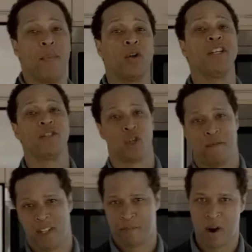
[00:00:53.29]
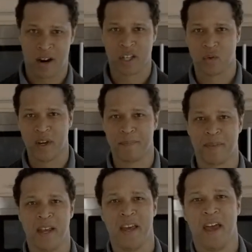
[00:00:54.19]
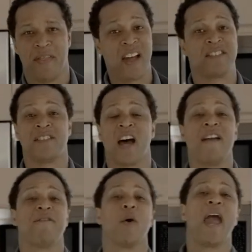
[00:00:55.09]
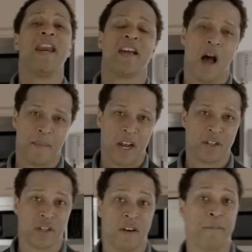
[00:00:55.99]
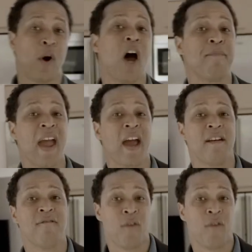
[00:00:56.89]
multi-service product suite that's designed for any combination of broadband,